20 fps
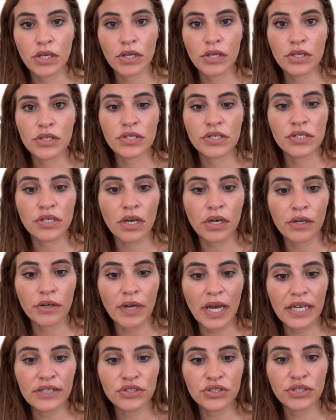So
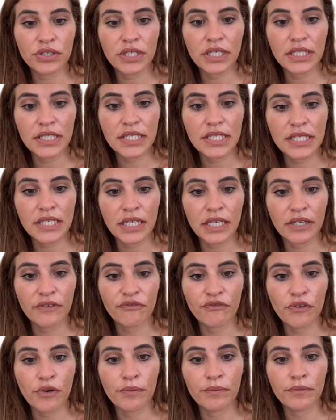as you can see
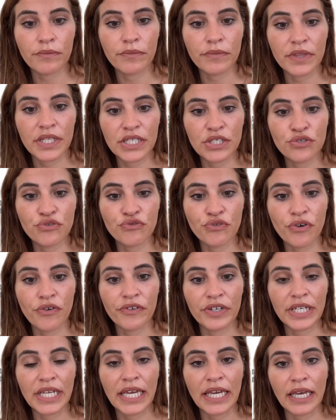from this
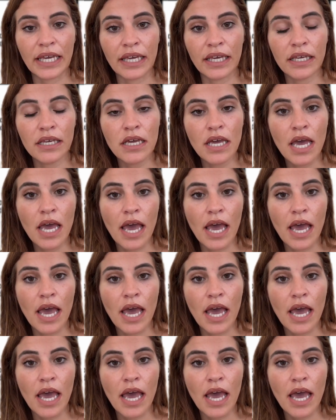drawing here,